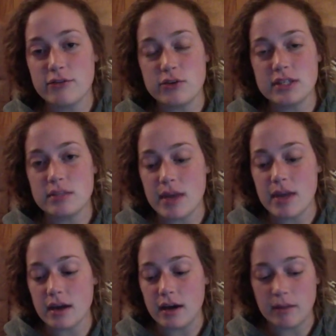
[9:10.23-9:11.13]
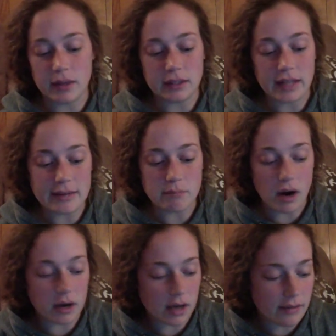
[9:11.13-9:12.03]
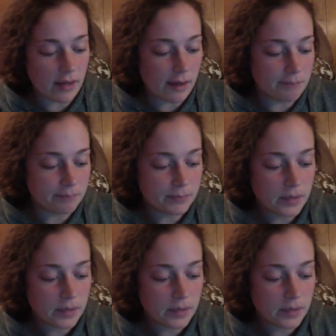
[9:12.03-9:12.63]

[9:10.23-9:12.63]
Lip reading: if you need to make a light mark on them,